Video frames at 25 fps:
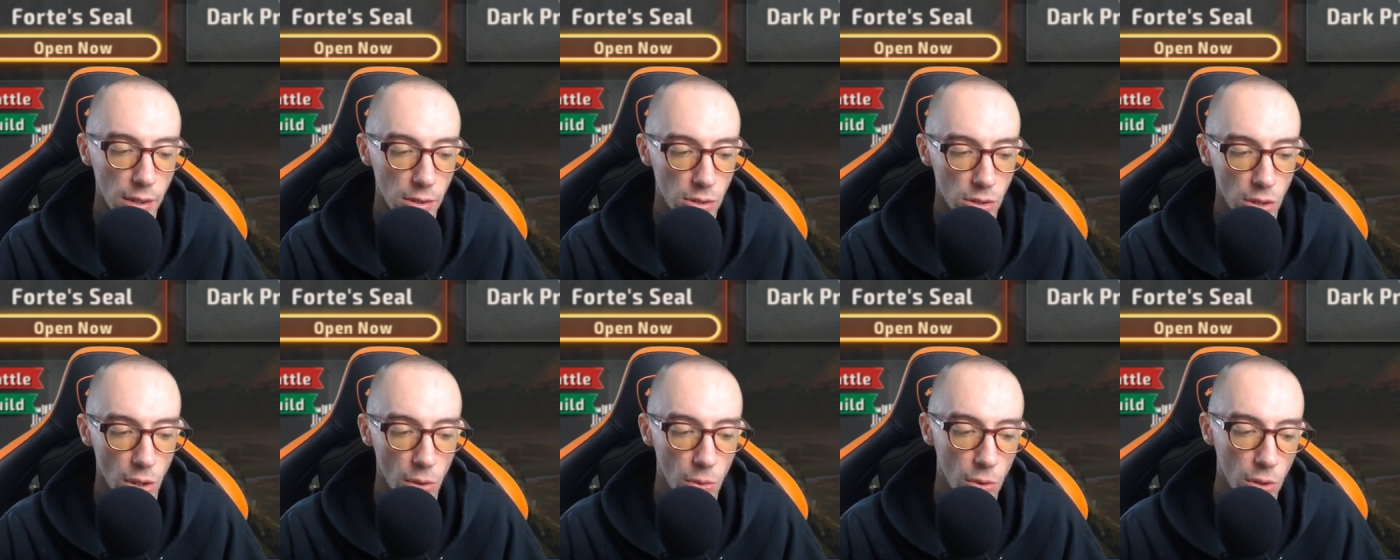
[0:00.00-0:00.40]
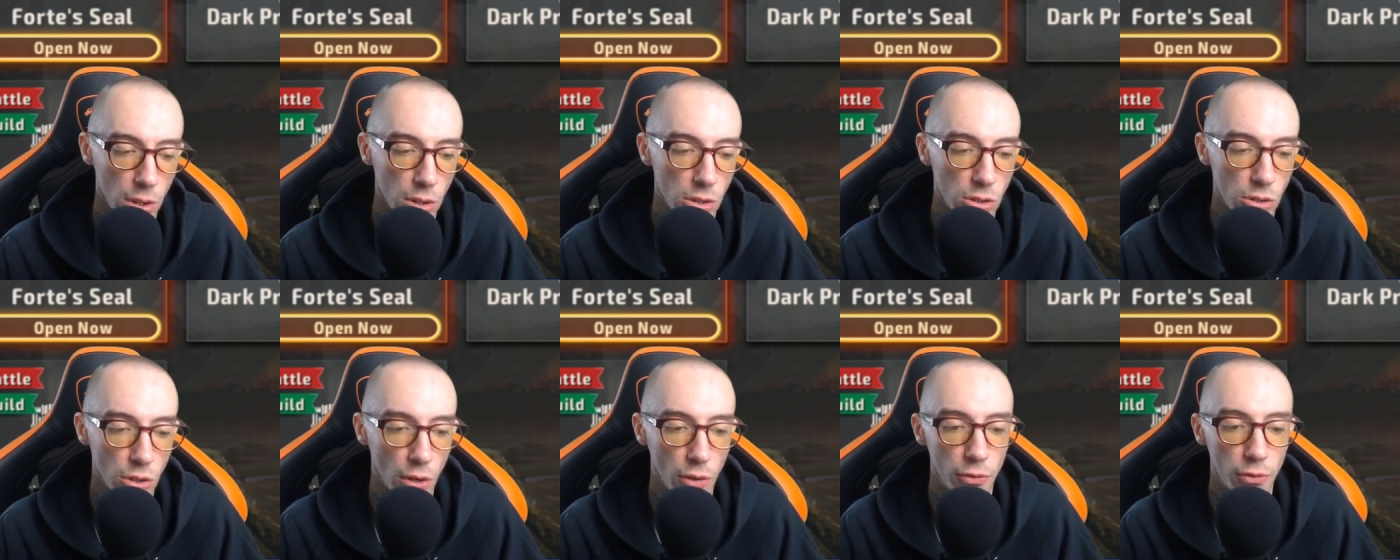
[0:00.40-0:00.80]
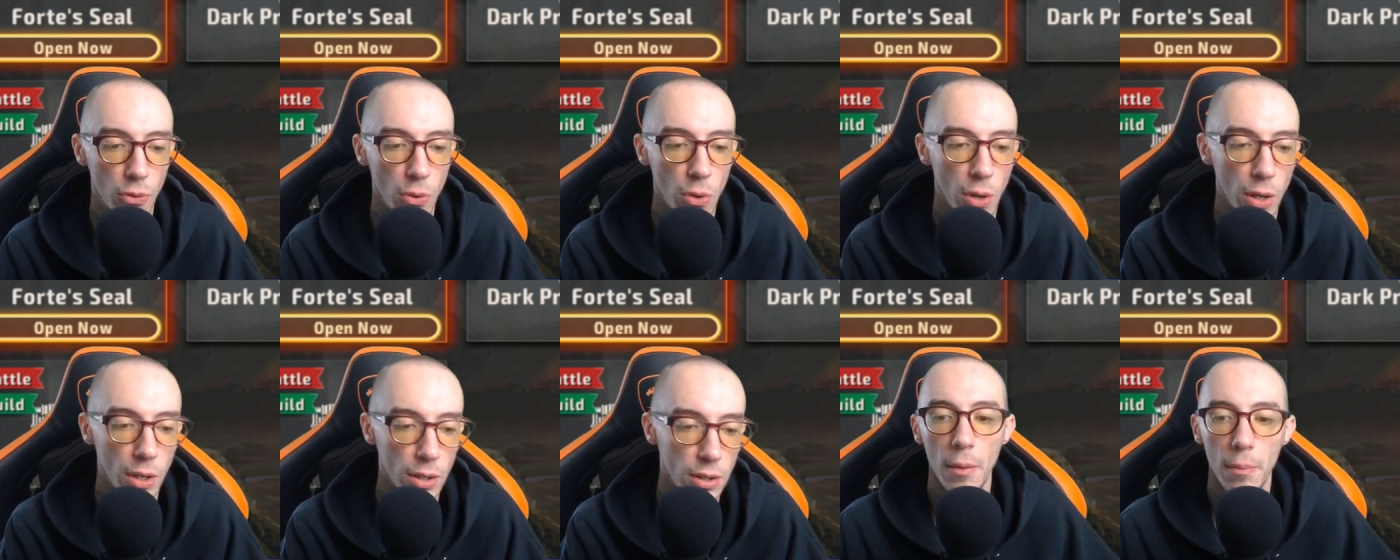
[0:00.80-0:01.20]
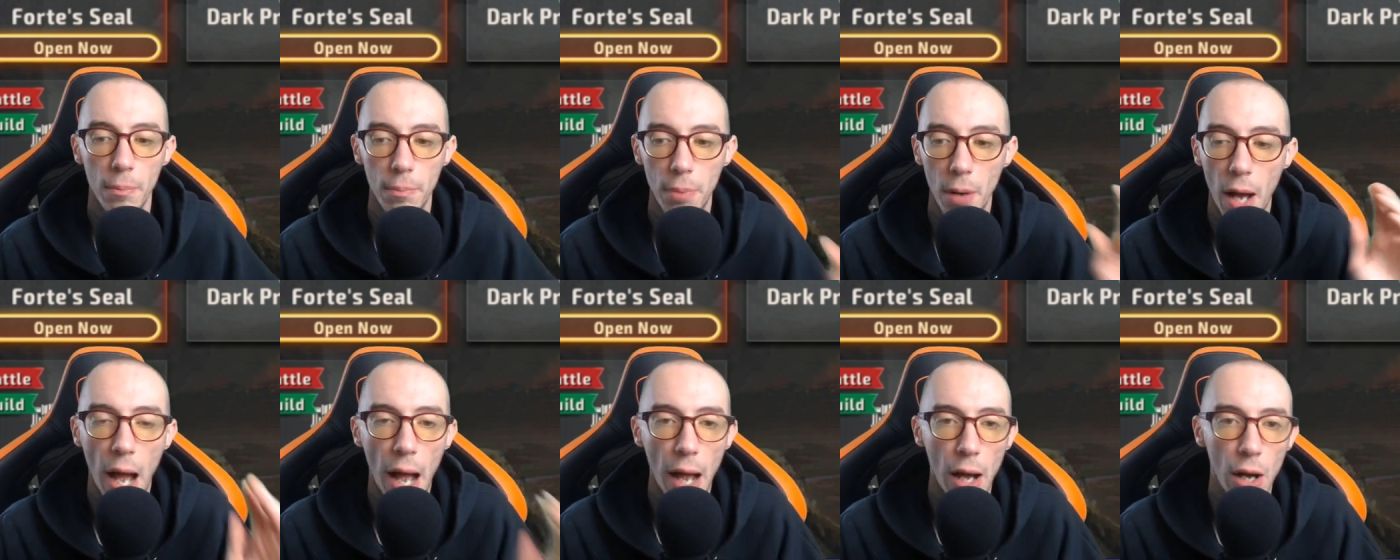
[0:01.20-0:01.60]
so on and so forth.
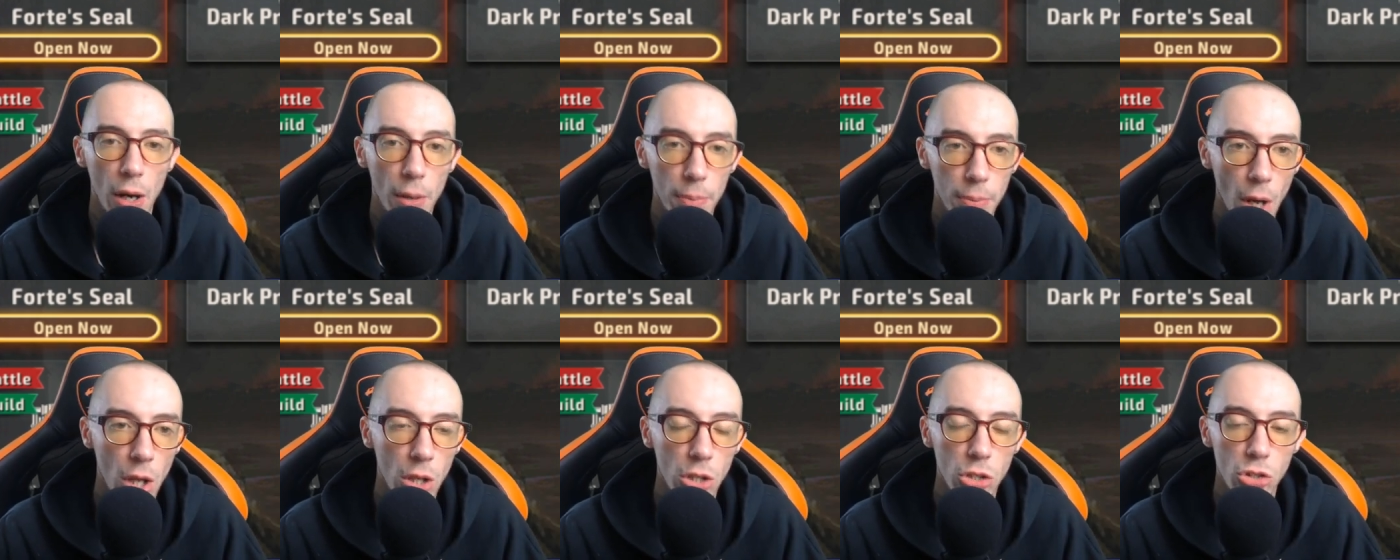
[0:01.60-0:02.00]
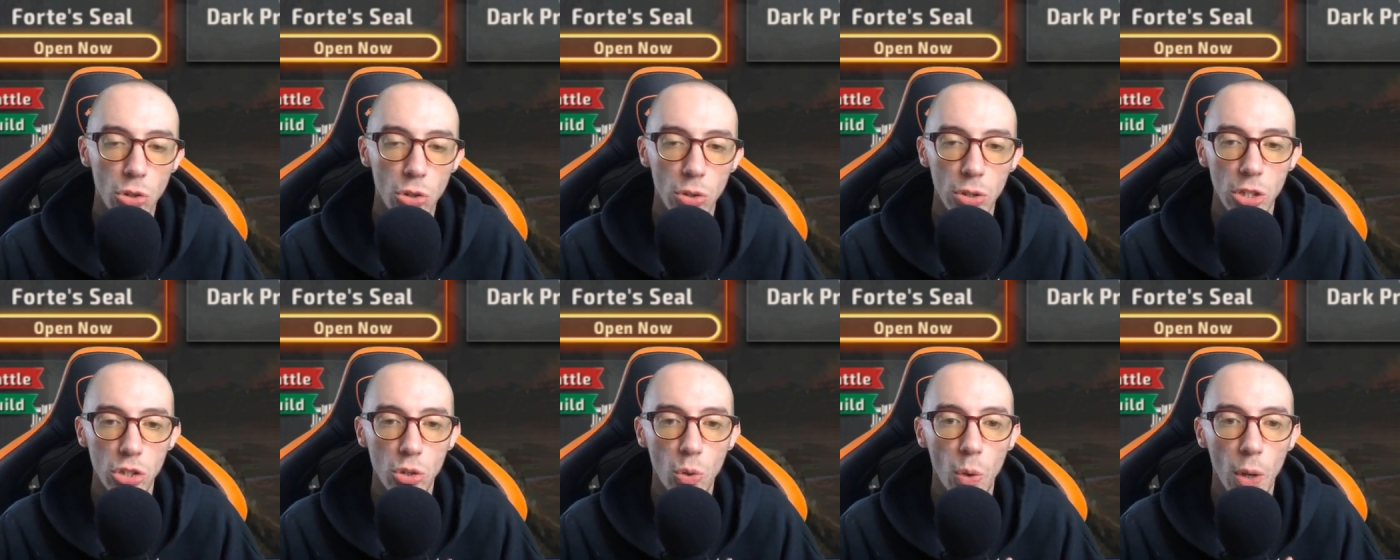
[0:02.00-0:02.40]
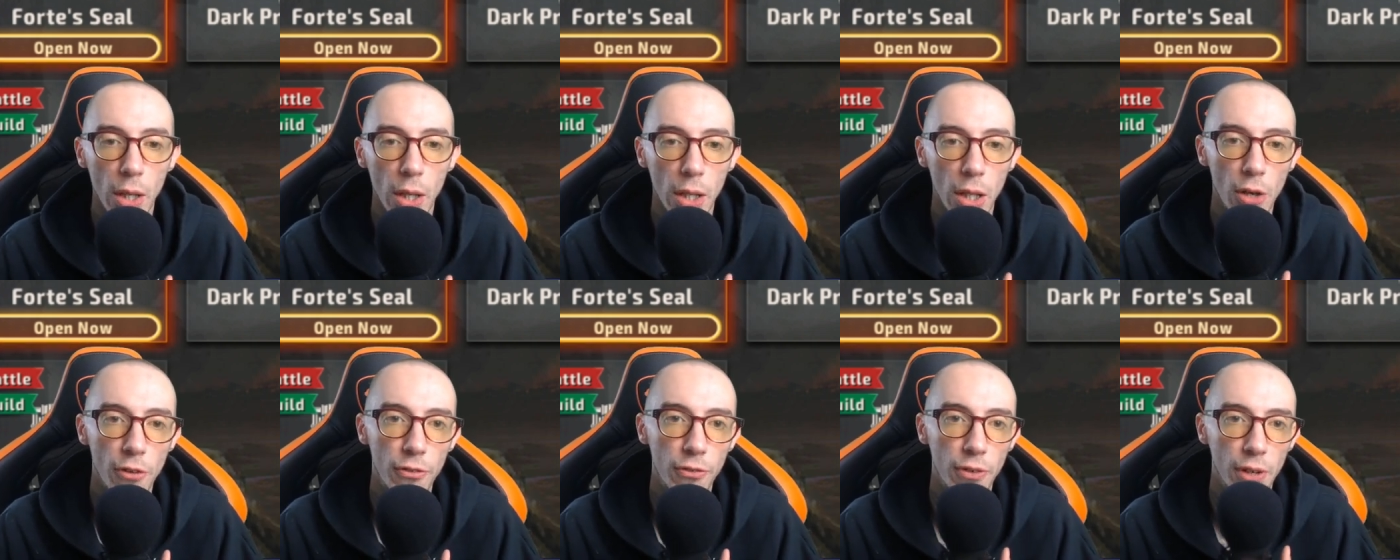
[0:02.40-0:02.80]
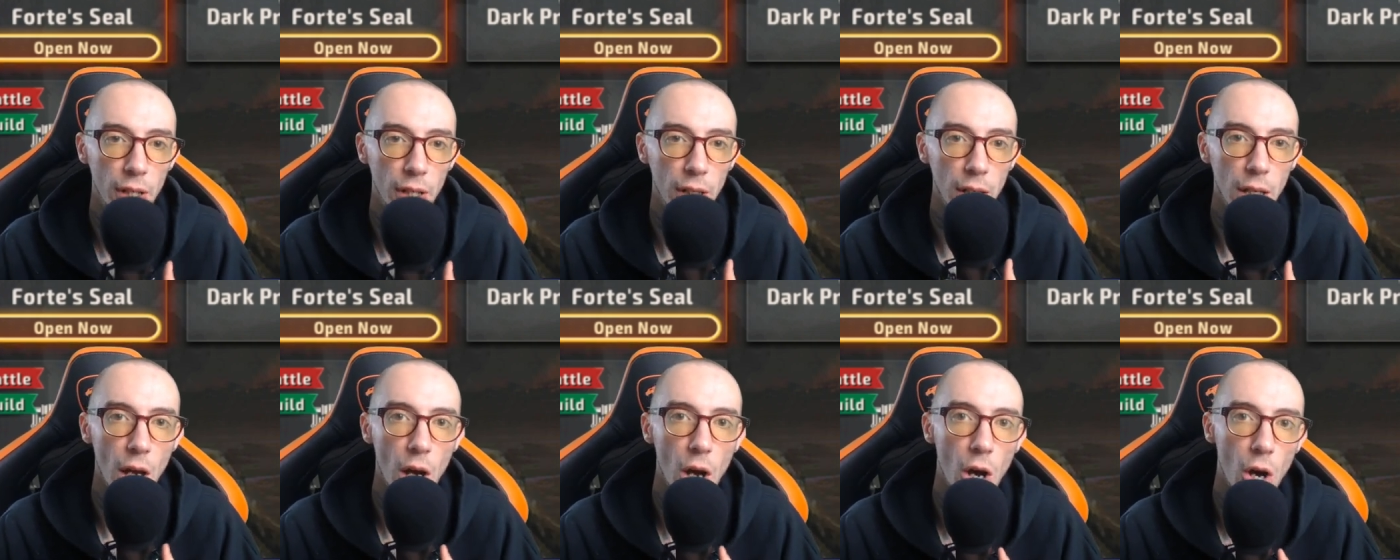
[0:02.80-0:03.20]
But I hope y'all enjoyed this quick little
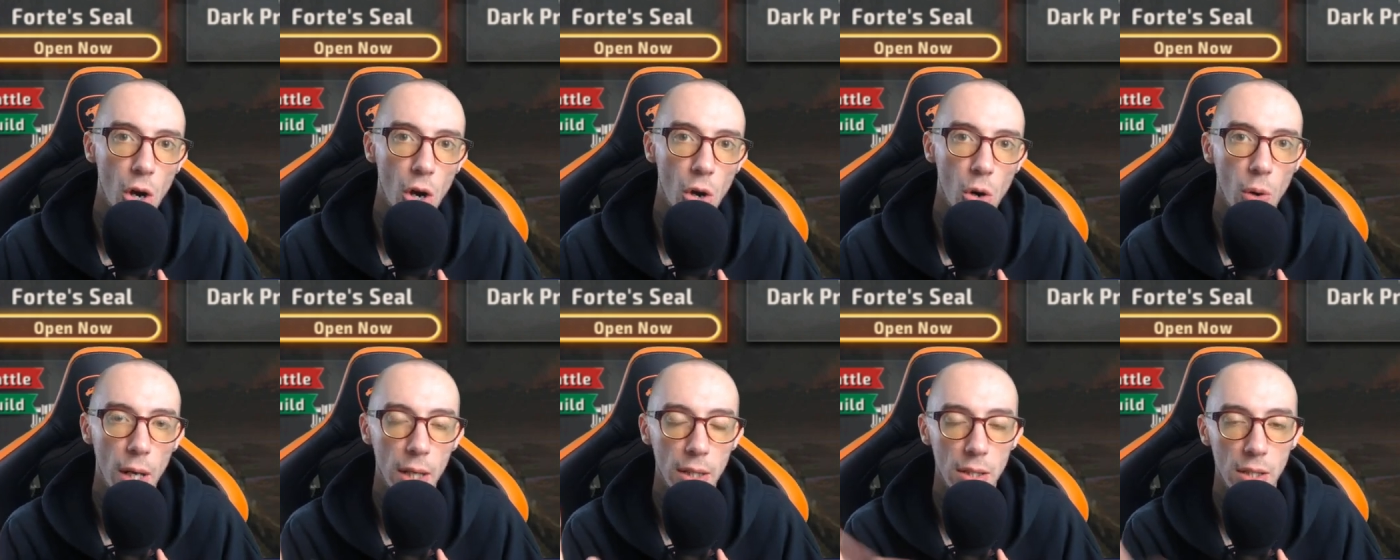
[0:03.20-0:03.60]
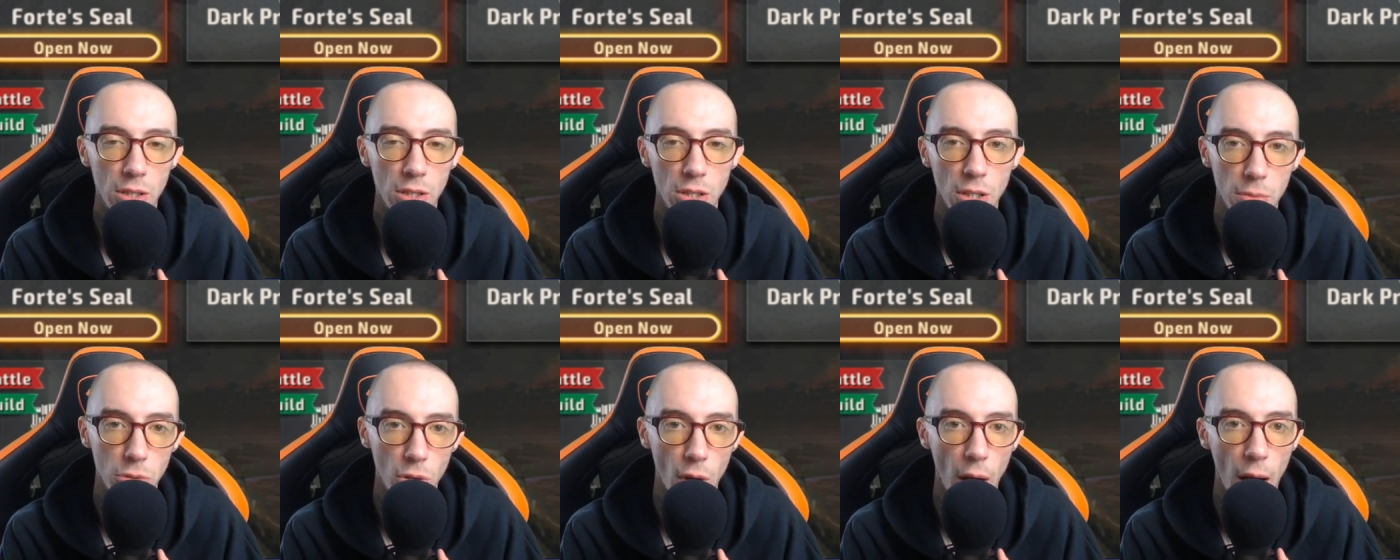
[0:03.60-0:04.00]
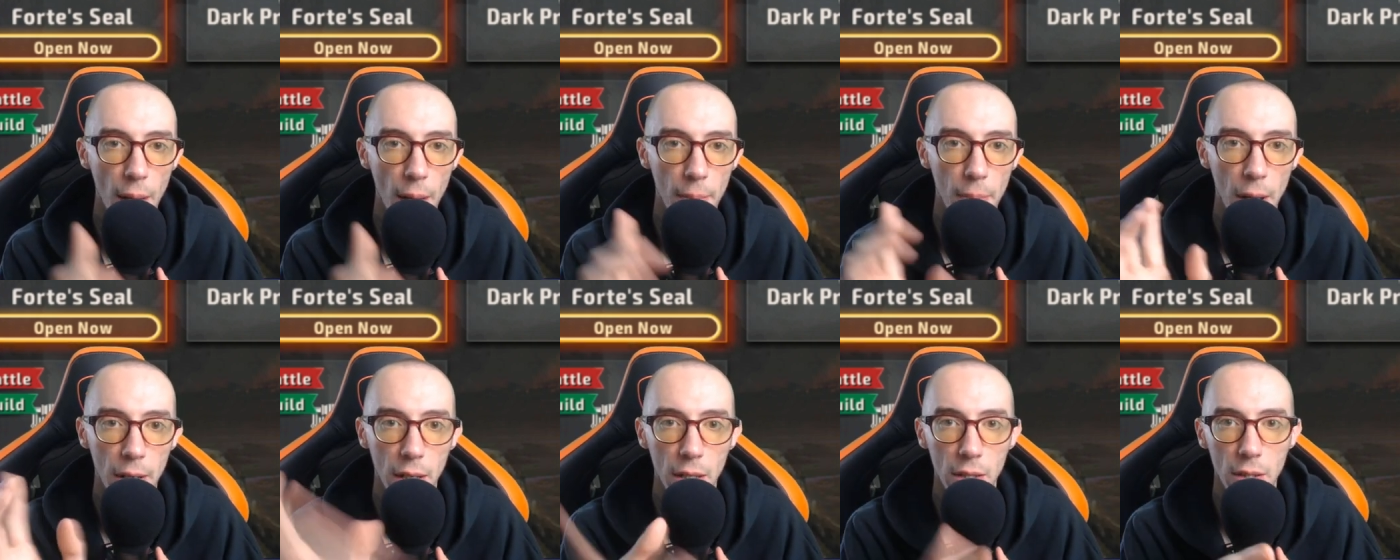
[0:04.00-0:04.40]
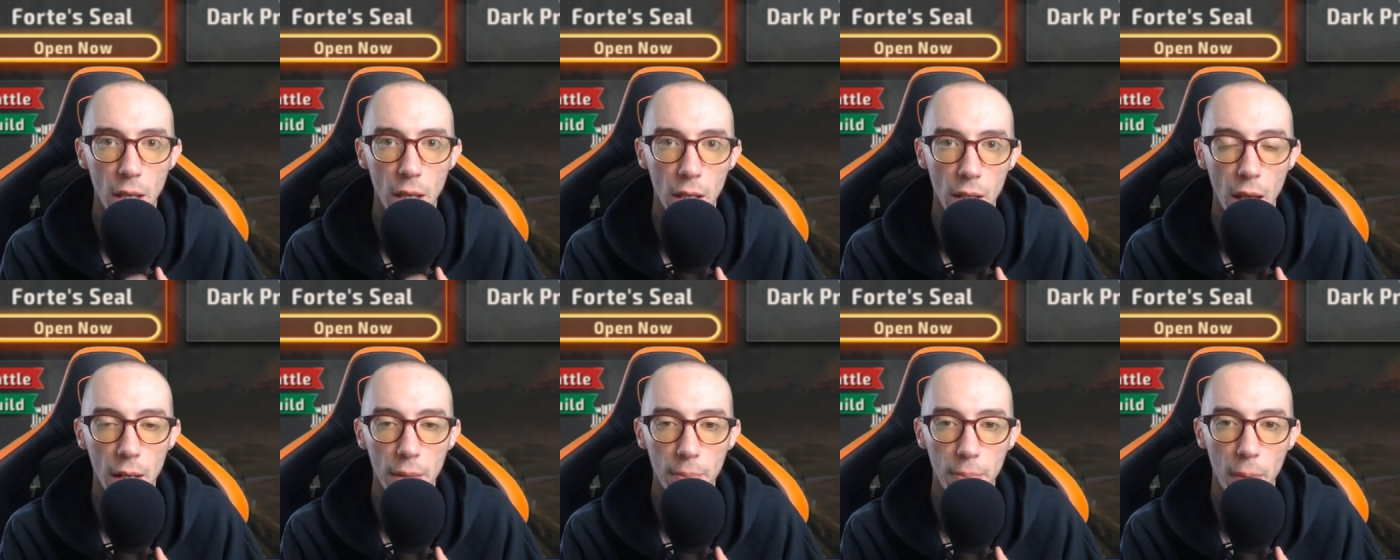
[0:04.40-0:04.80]
video. Hit the subscribe button. Hit the like